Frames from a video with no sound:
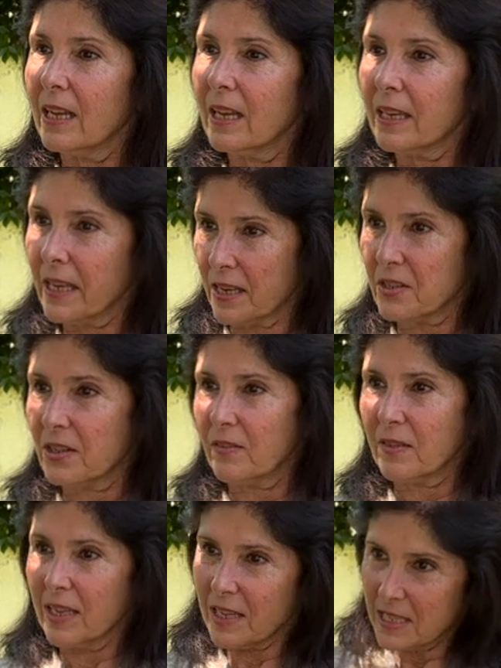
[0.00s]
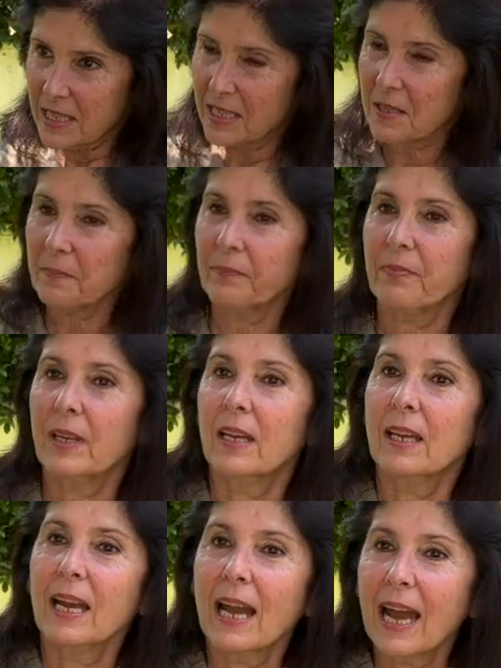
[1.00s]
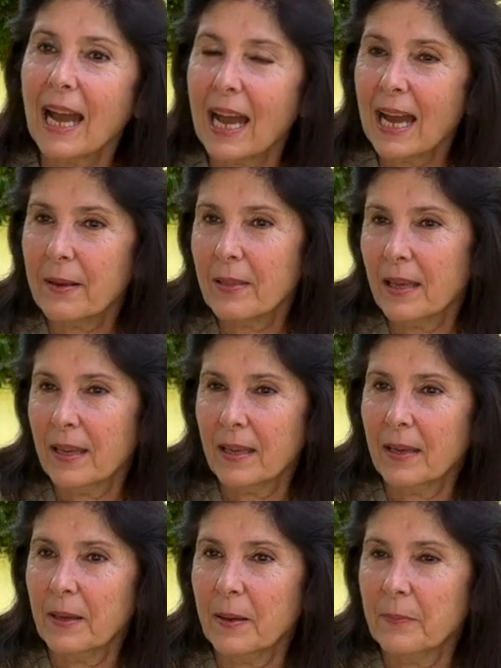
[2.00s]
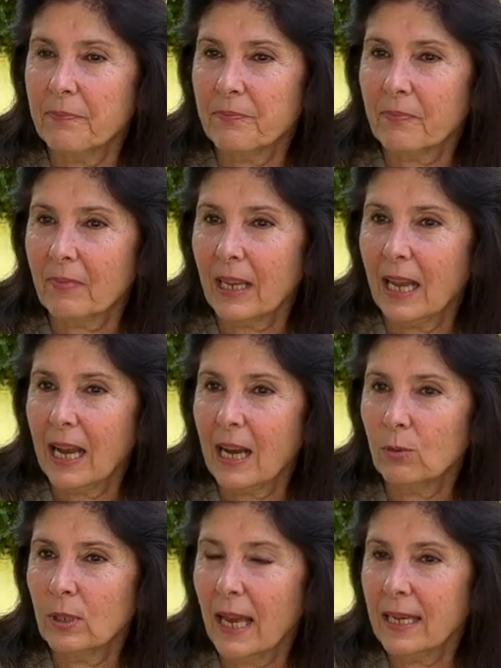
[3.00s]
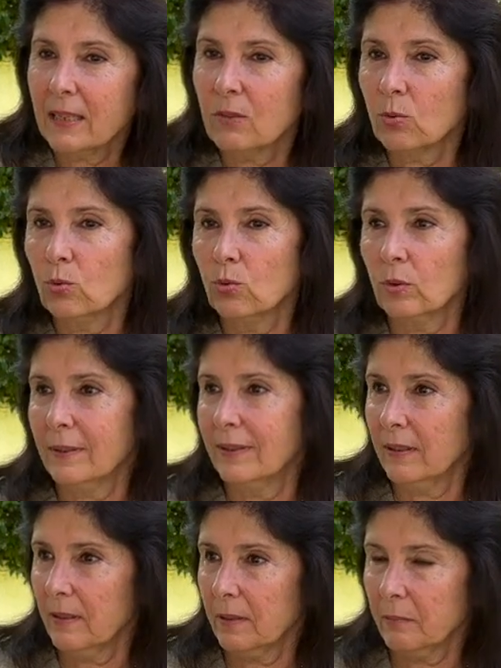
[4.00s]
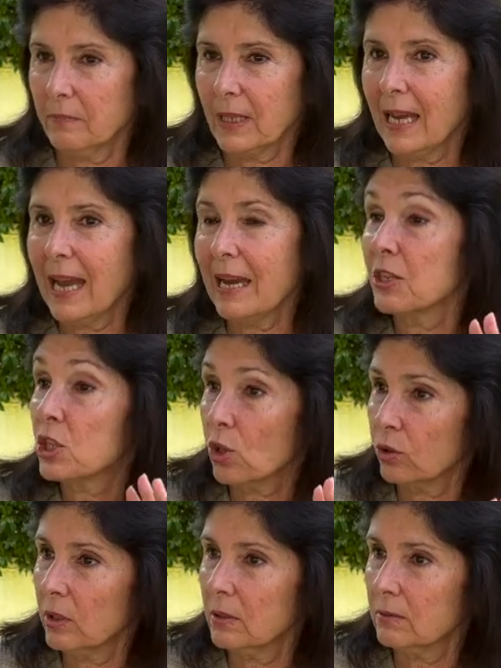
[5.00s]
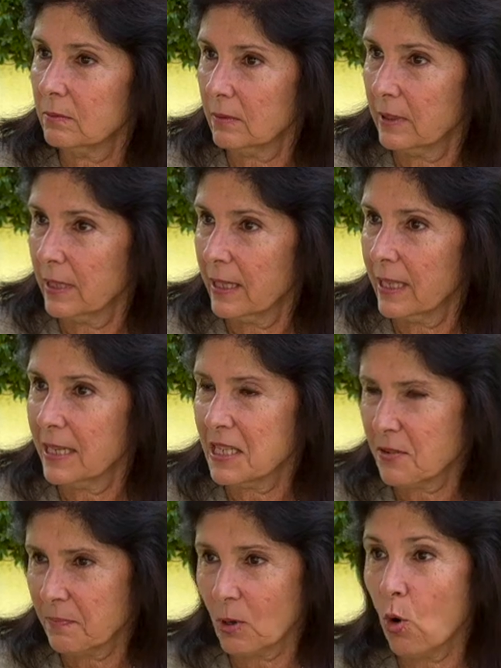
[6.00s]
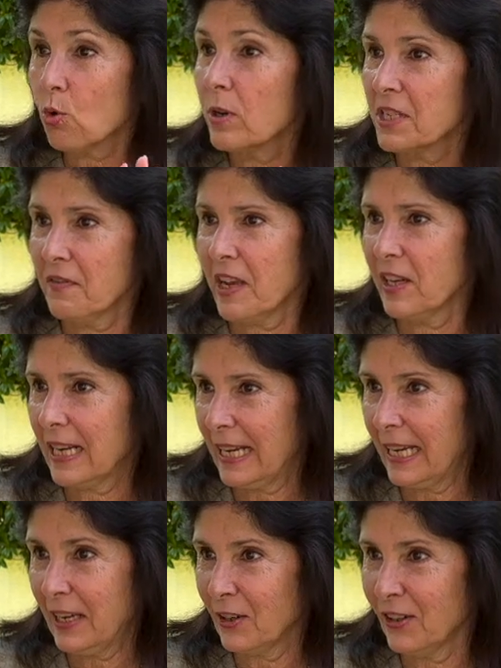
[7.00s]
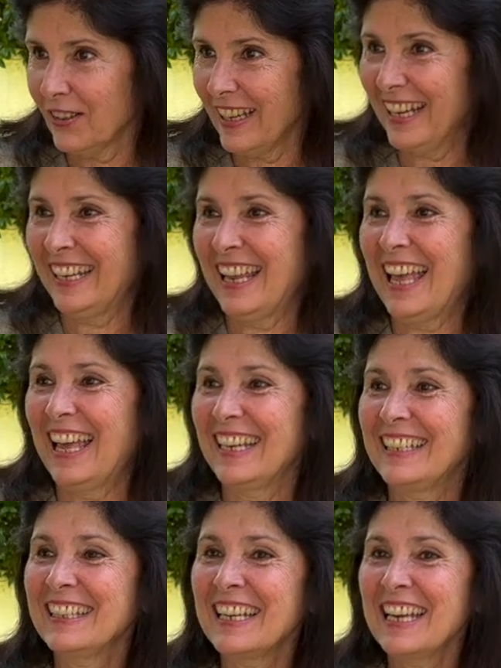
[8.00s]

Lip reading: Yes, there is. I would like to. Aristotle is always very clear, and